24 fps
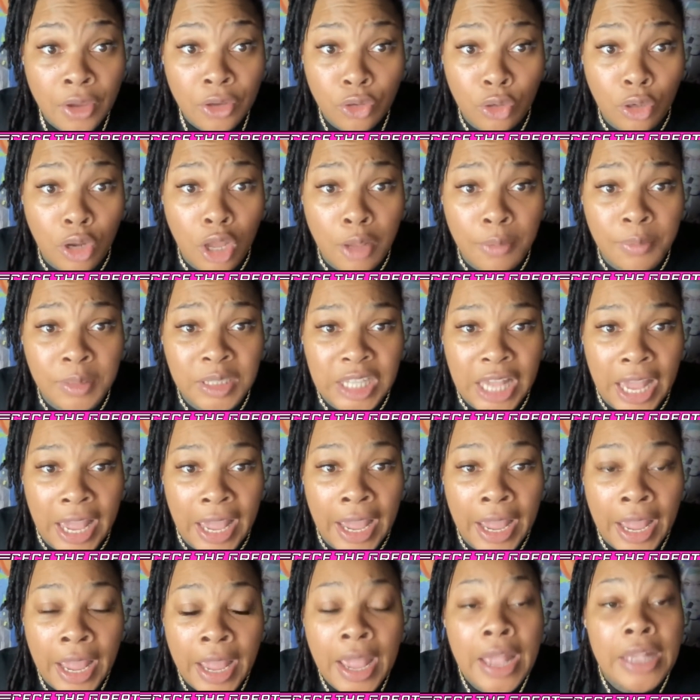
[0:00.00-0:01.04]
You know what I'm
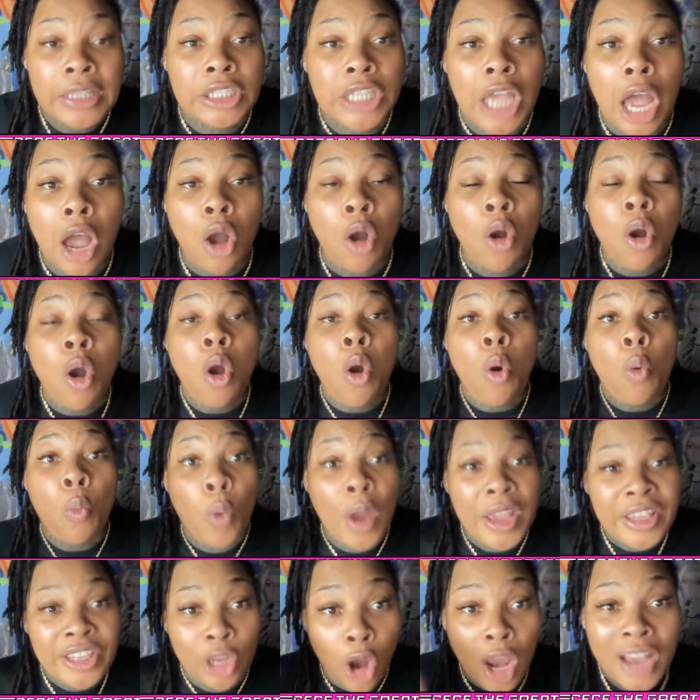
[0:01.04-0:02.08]
saying? So
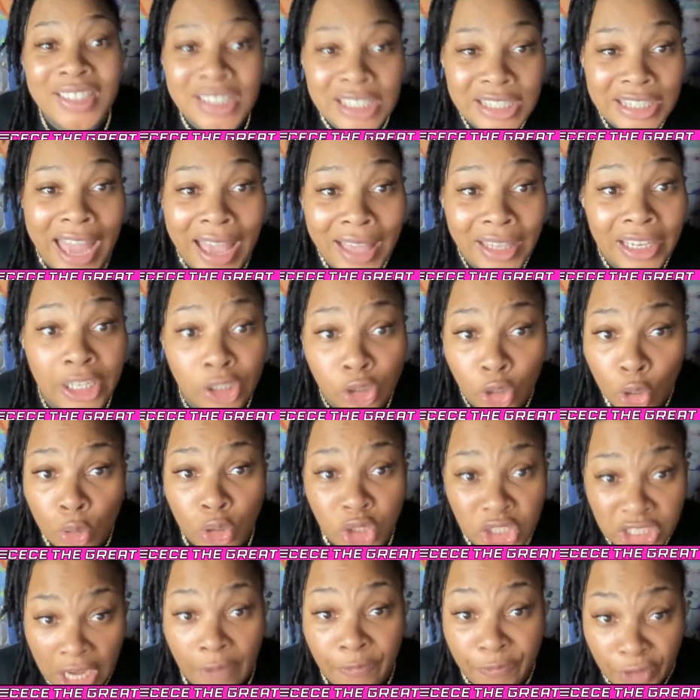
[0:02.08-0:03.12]
when your celly do
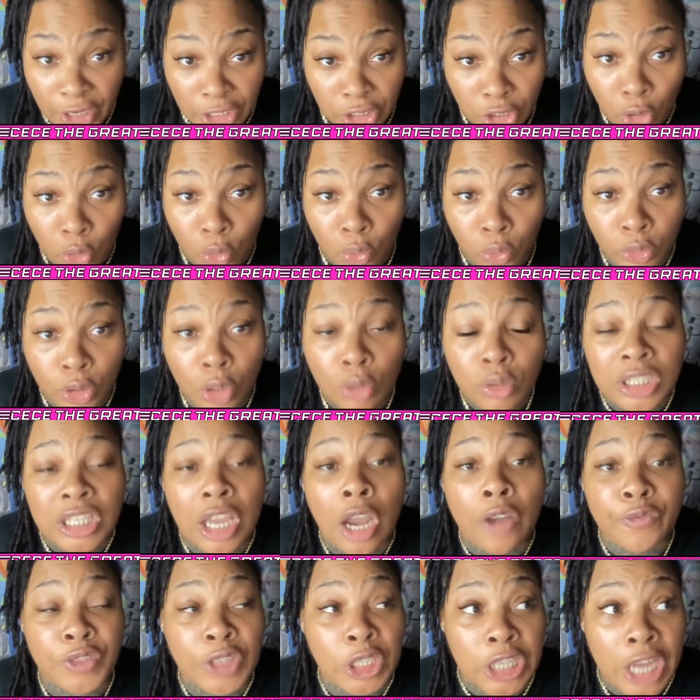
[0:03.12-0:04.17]
shit for you, do
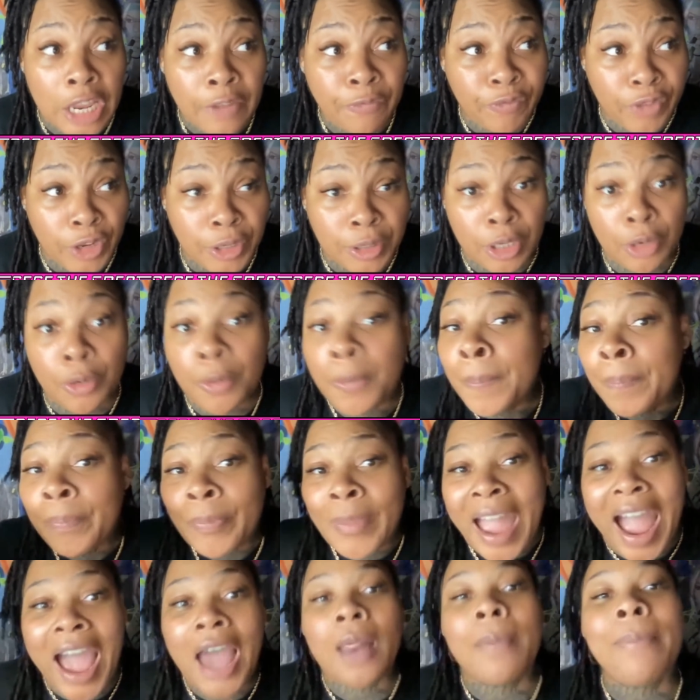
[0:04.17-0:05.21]
certain shit for you,
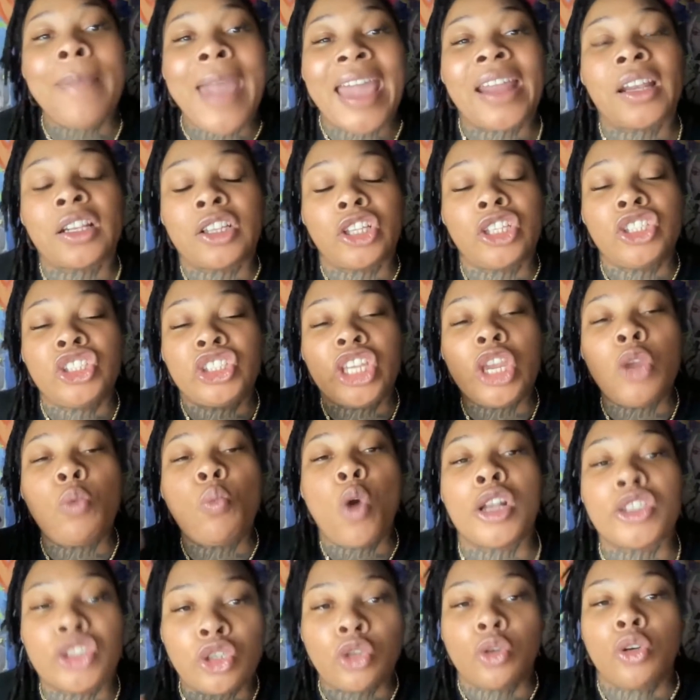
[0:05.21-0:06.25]
automatically she
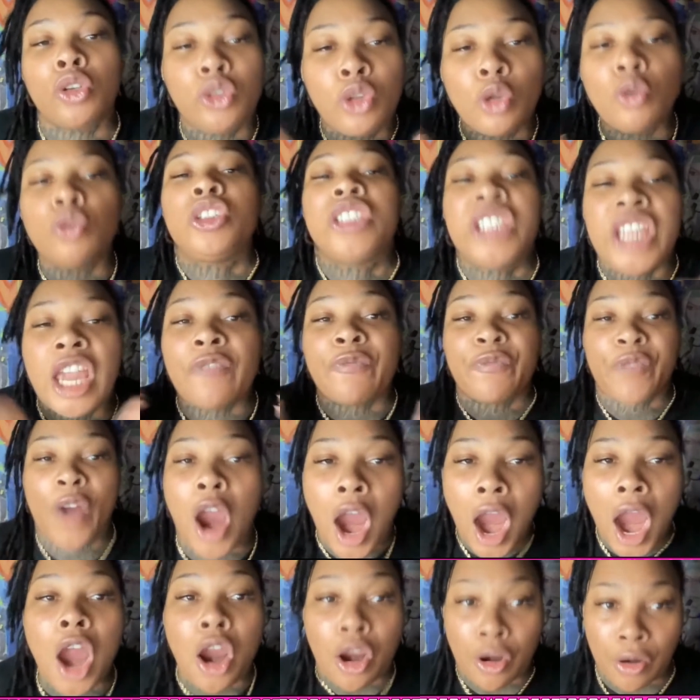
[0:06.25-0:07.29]
wants you to do shit for
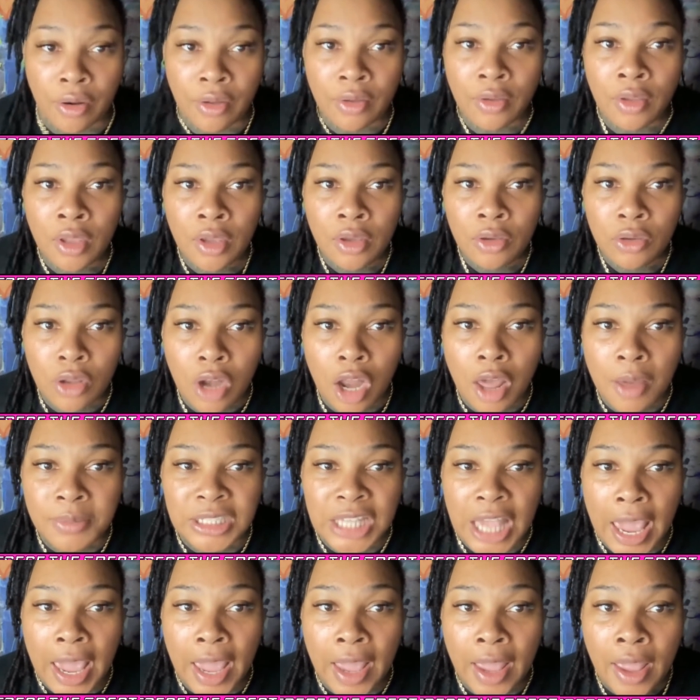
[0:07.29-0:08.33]
her. You know what I'm
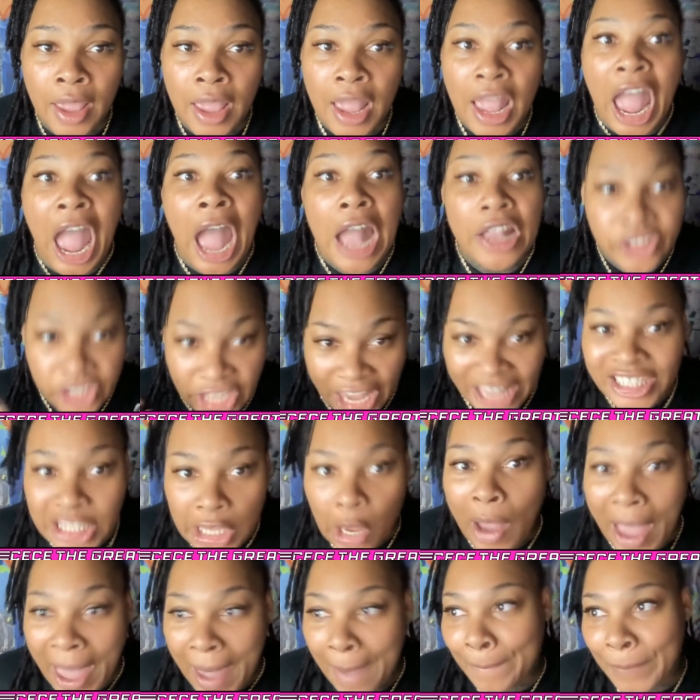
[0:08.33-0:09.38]
saying? Just
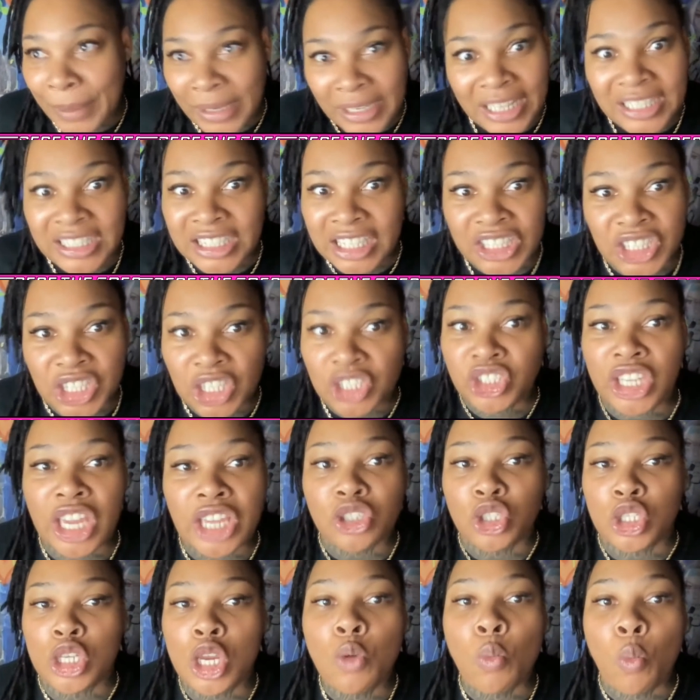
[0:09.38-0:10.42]
so happened this is the
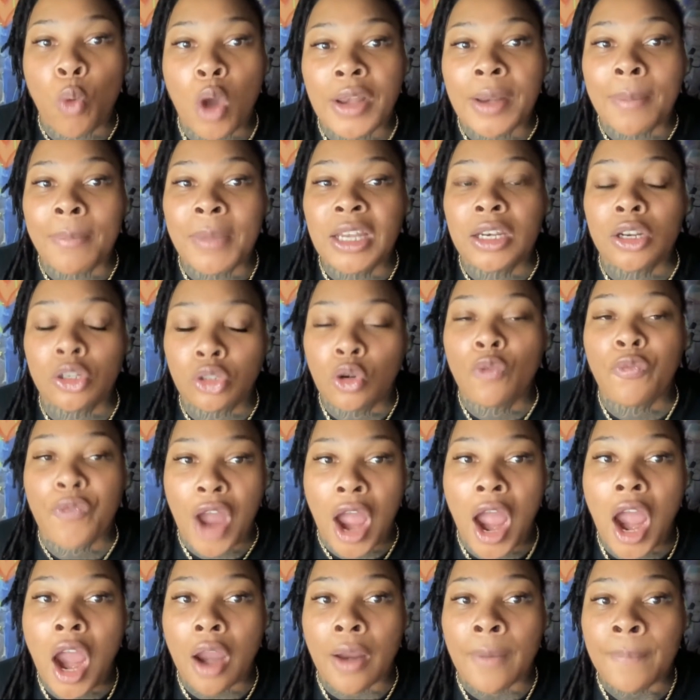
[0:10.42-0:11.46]
shit she wanted me to do for
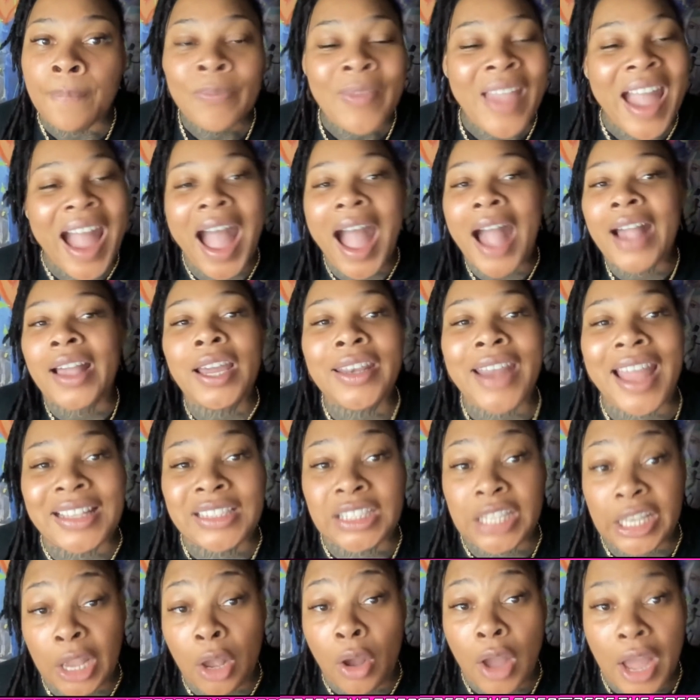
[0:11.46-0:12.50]
her. I could
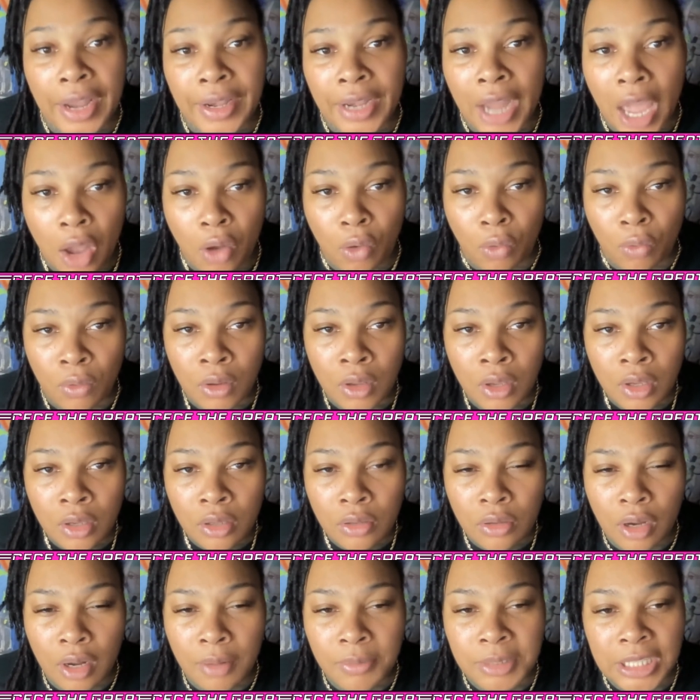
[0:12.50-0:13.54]
not tell her no.
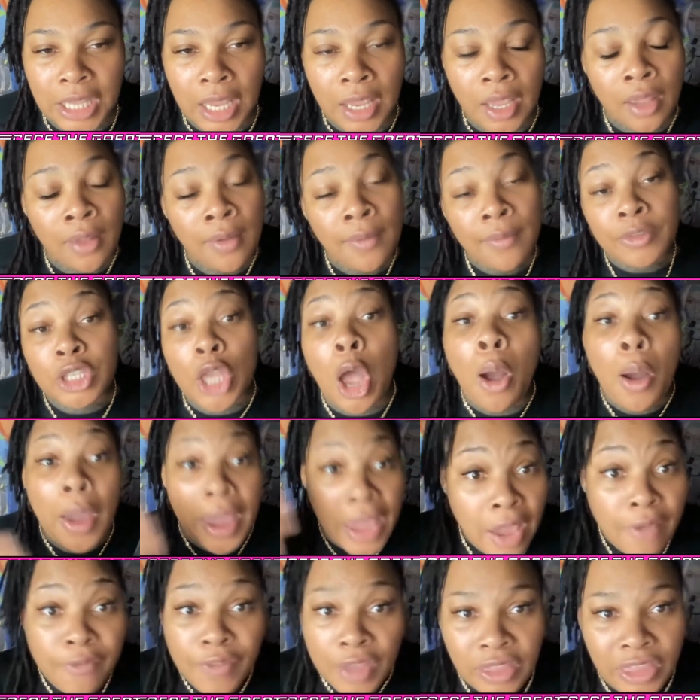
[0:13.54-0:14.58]
You know what I'm saying? So
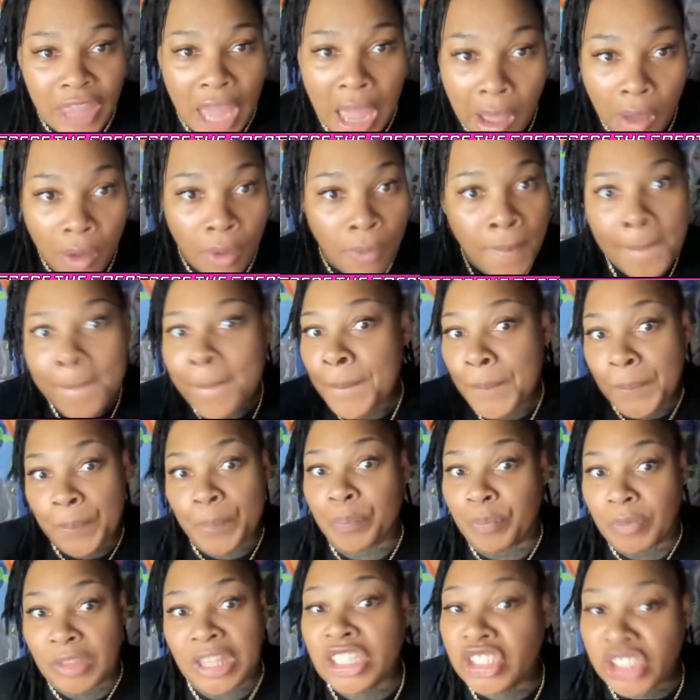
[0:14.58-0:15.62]
even though
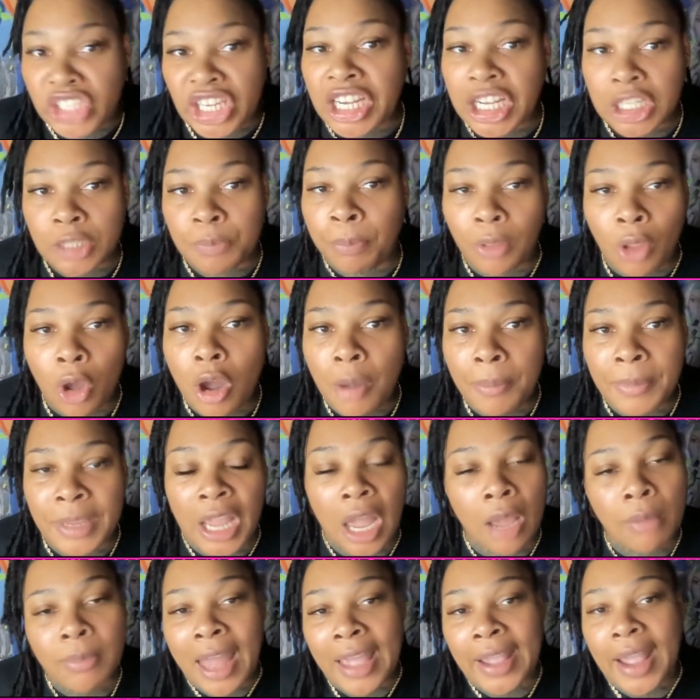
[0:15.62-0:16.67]
this shit is blowing me,
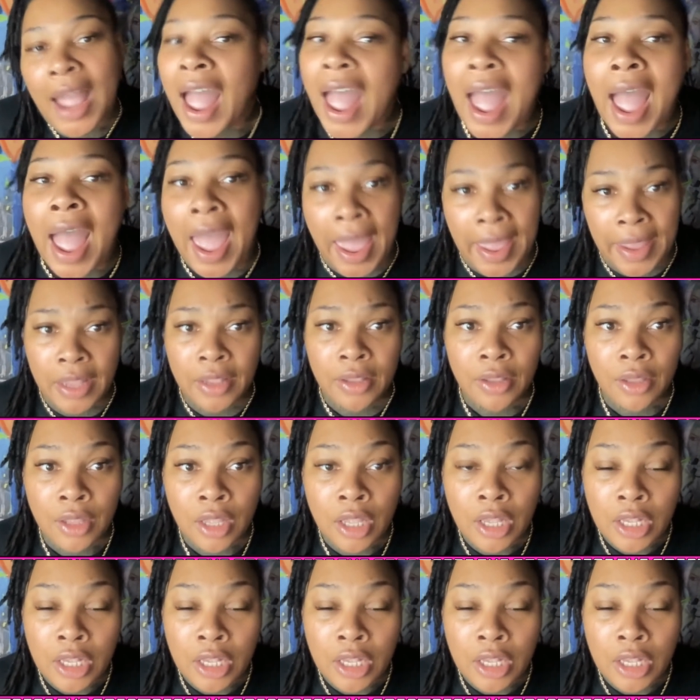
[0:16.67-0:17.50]
I'm like, all right.